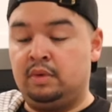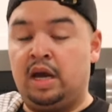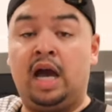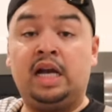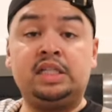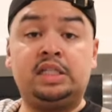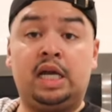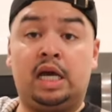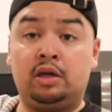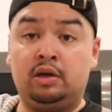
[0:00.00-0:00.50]

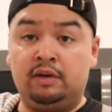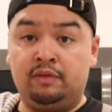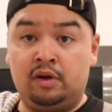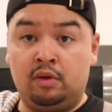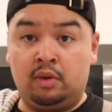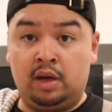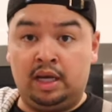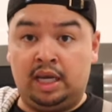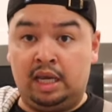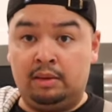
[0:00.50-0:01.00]
Actually, I don't even
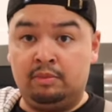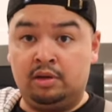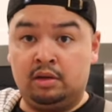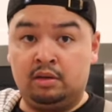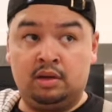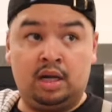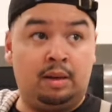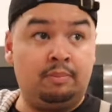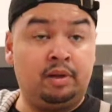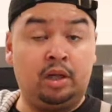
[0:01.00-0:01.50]
know why I came here.
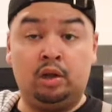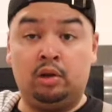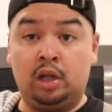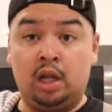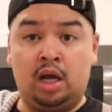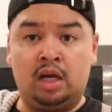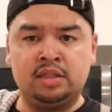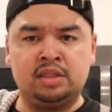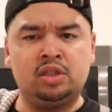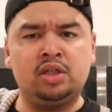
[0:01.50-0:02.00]
I'm a little
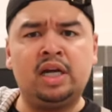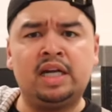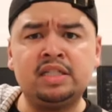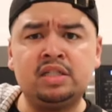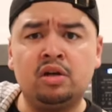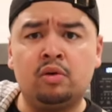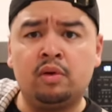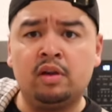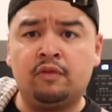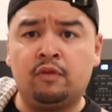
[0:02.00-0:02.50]
lost. Do you guys
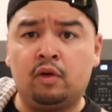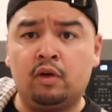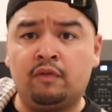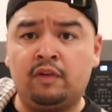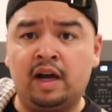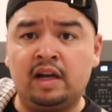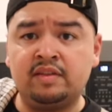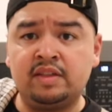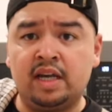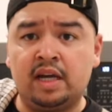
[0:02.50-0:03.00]
know where the four
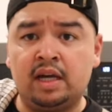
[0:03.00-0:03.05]
or at?